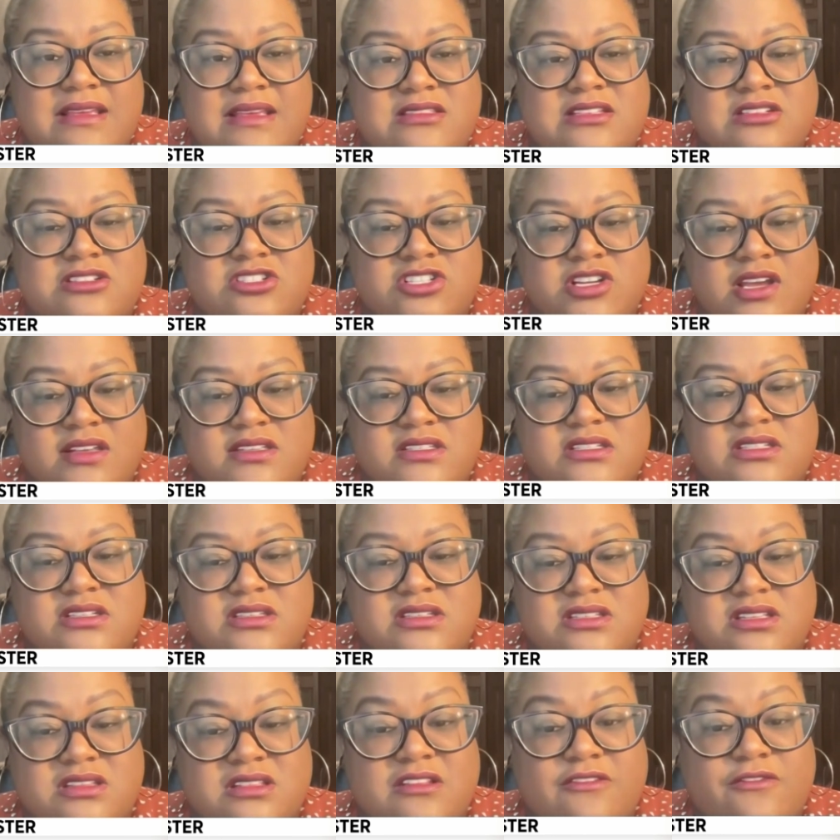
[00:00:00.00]
injustice
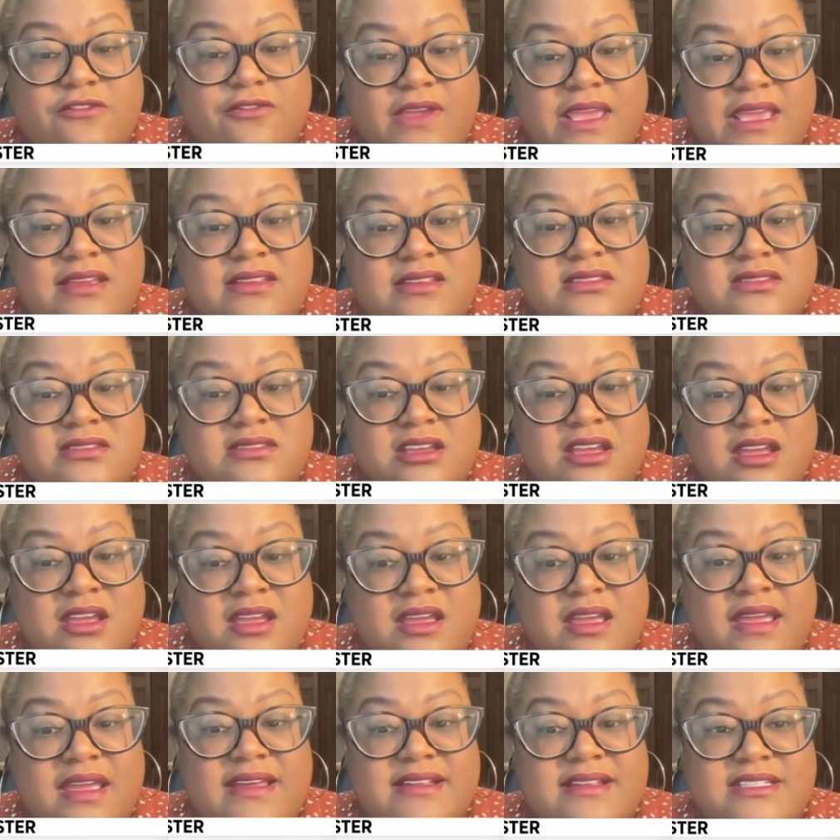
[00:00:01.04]
in the face
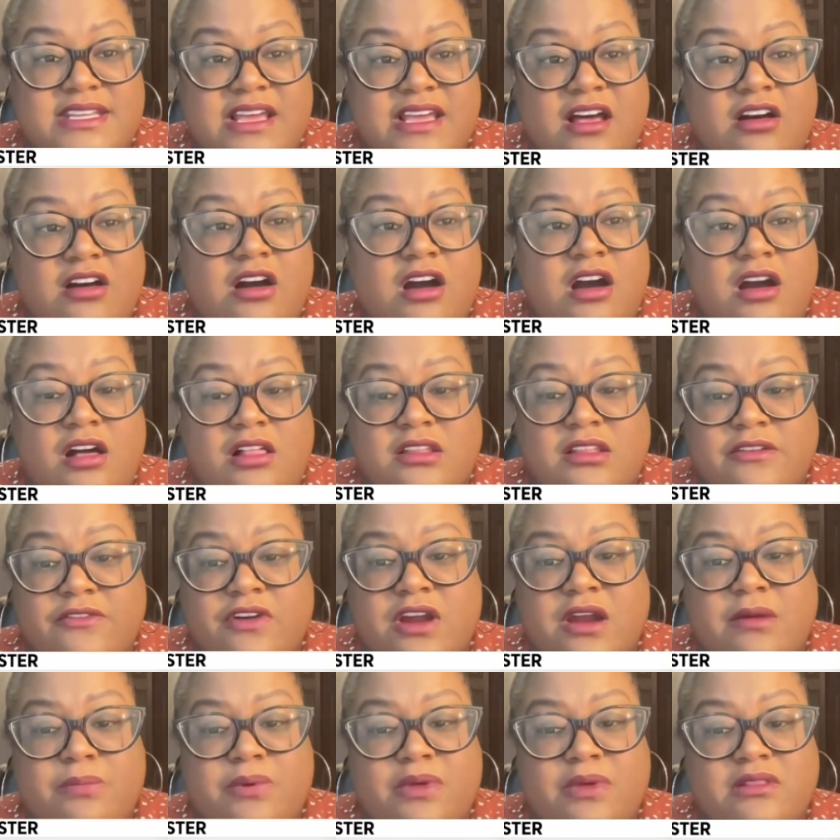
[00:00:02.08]
and tell all of our
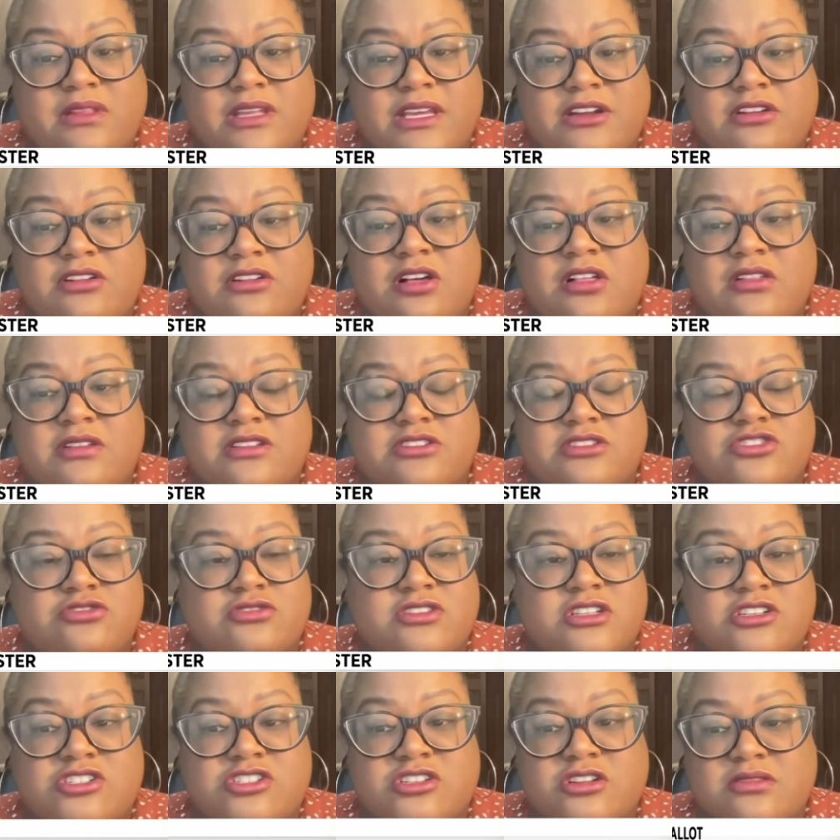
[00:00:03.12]
political and
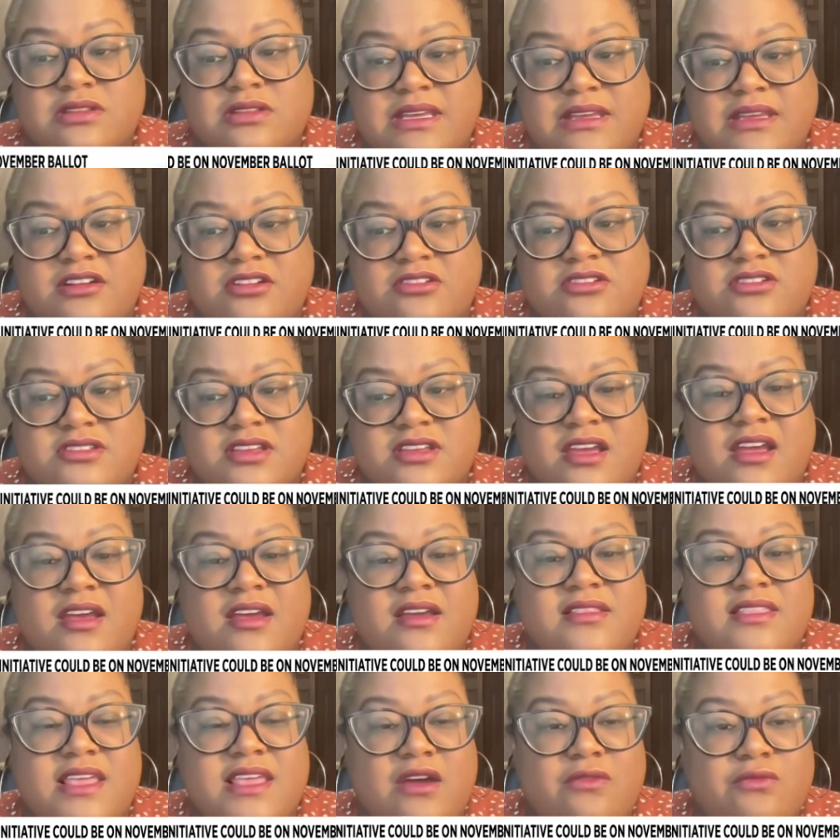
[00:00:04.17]
judicial leaders
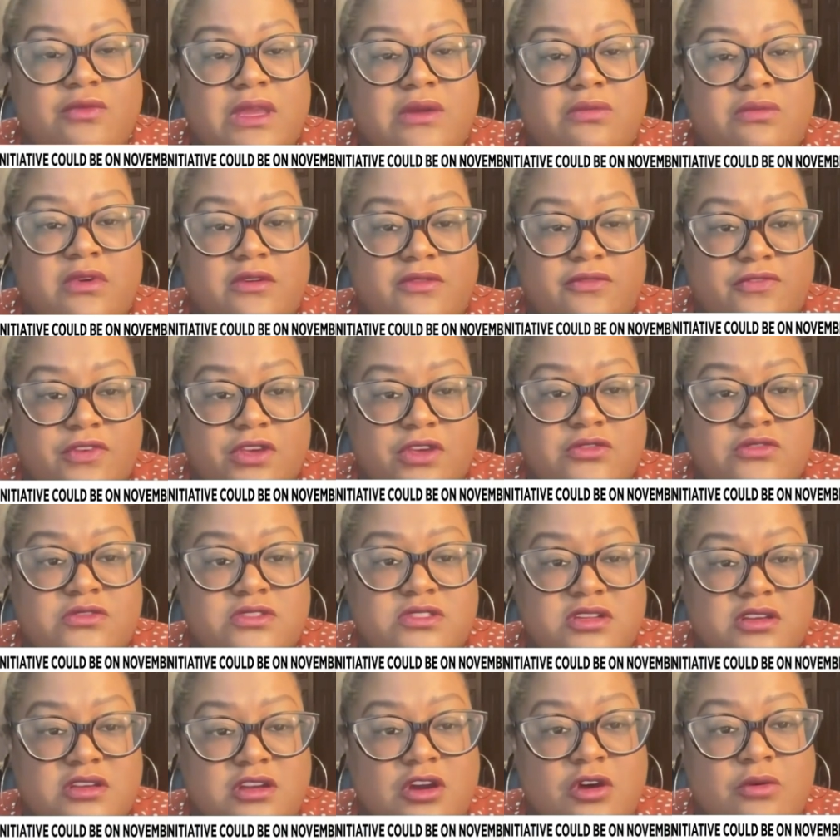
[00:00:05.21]
that we refuse to
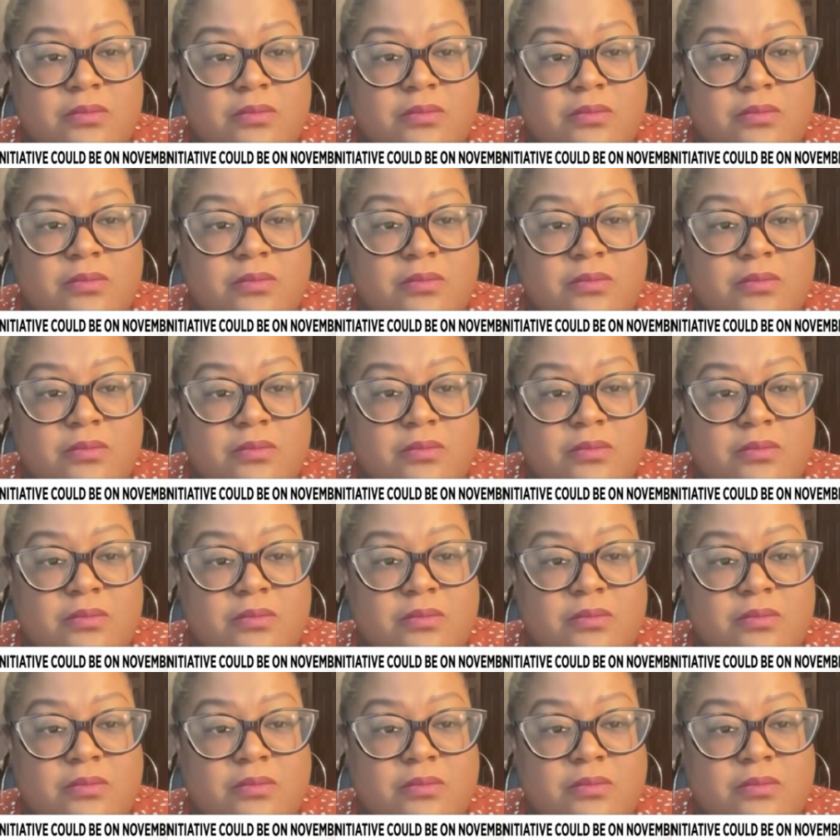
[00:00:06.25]
go